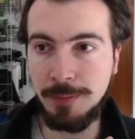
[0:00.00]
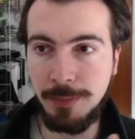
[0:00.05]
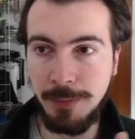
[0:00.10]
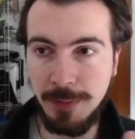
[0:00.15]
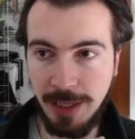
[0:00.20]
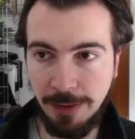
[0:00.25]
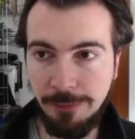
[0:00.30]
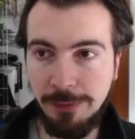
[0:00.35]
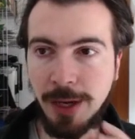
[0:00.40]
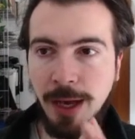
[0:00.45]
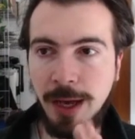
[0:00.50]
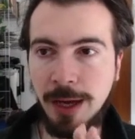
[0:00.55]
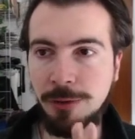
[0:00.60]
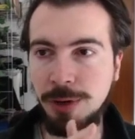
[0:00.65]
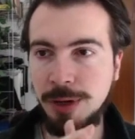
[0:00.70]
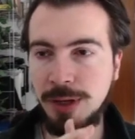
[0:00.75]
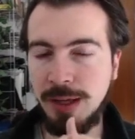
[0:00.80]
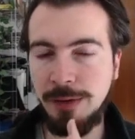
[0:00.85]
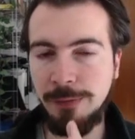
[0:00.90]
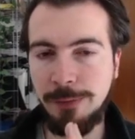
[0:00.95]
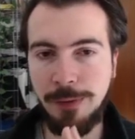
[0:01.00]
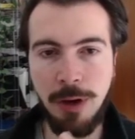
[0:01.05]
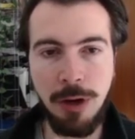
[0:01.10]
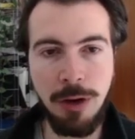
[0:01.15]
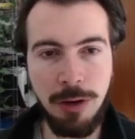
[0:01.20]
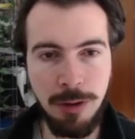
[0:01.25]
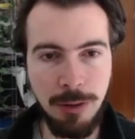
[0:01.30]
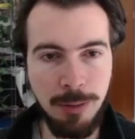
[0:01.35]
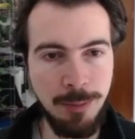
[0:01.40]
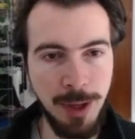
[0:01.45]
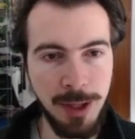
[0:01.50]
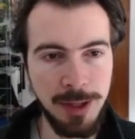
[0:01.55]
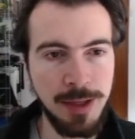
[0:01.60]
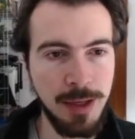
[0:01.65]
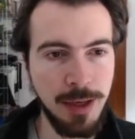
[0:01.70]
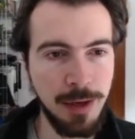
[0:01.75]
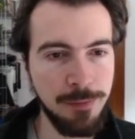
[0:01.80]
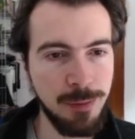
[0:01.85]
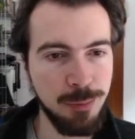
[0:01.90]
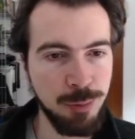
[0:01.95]
level hierarchy for our
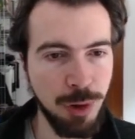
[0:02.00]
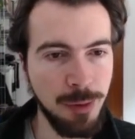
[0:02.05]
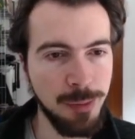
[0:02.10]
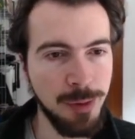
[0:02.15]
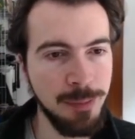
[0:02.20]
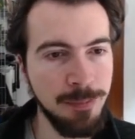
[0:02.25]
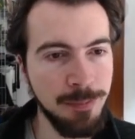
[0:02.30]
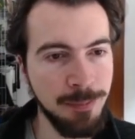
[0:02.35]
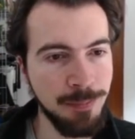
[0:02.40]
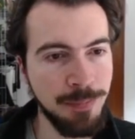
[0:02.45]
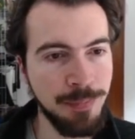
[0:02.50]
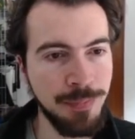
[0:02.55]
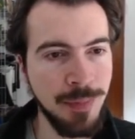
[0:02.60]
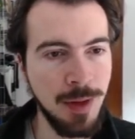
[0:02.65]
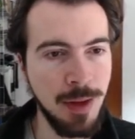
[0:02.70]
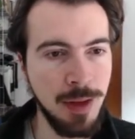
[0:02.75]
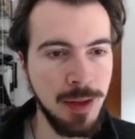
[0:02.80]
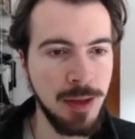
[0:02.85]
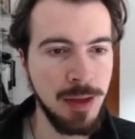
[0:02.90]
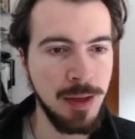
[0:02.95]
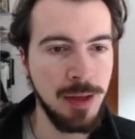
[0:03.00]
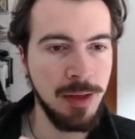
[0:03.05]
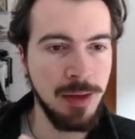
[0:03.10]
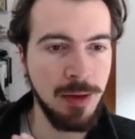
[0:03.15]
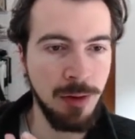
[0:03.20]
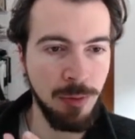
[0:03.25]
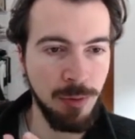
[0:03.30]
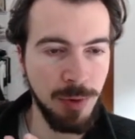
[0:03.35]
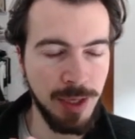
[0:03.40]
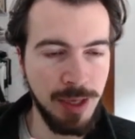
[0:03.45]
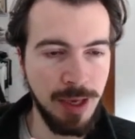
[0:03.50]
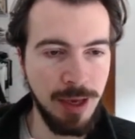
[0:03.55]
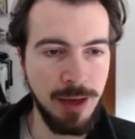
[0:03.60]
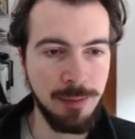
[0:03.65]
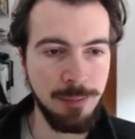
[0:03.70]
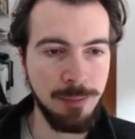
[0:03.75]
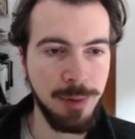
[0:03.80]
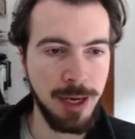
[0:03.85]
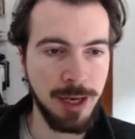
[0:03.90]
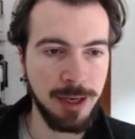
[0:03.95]
multi-level problem, we
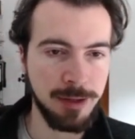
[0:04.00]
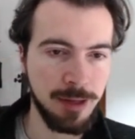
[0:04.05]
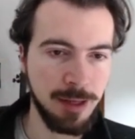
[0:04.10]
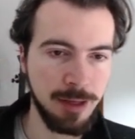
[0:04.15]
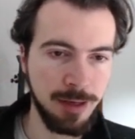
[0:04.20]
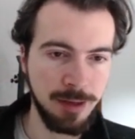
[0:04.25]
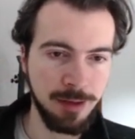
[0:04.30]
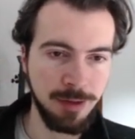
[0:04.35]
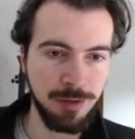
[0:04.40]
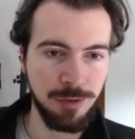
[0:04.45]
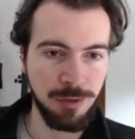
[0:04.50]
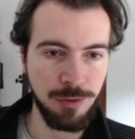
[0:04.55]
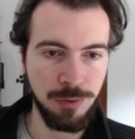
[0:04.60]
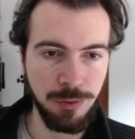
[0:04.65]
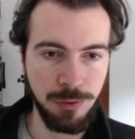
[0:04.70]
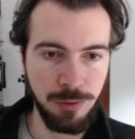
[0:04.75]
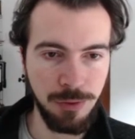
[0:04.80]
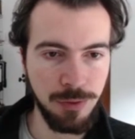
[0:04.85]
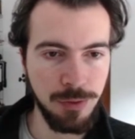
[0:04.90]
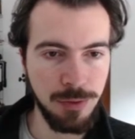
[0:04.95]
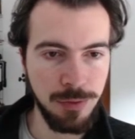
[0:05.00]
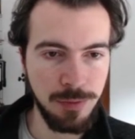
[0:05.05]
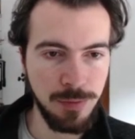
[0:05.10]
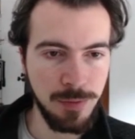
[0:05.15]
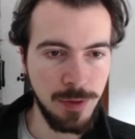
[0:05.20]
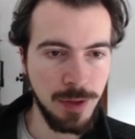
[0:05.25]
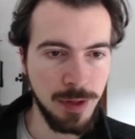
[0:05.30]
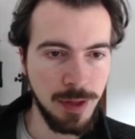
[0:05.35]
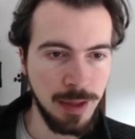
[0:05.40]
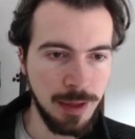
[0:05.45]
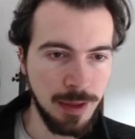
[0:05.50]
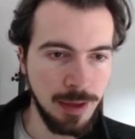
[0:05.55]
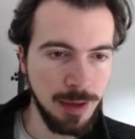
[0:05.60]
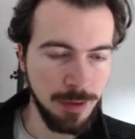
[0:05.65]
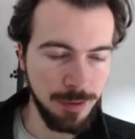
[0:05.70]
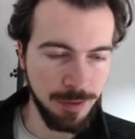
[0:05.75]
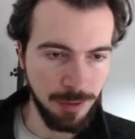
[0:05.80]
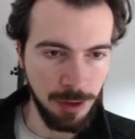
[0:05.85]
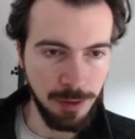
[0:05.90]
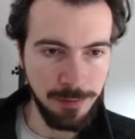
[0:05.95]
can plug that into a
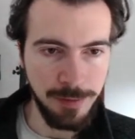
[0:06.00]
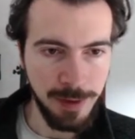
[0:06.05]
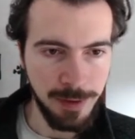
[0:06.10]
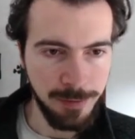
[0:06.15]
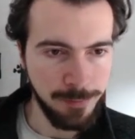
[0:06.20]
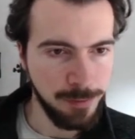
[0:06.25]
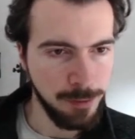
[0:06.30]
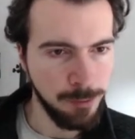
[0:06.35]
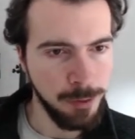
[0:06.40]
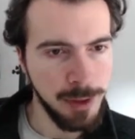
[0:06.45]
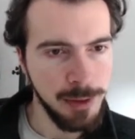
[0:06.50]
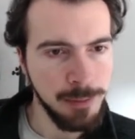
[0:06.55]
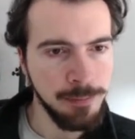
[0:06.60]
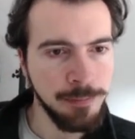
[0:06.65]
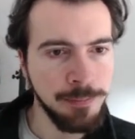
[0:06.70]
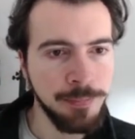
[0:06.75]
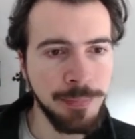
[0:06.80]
solver, if you will.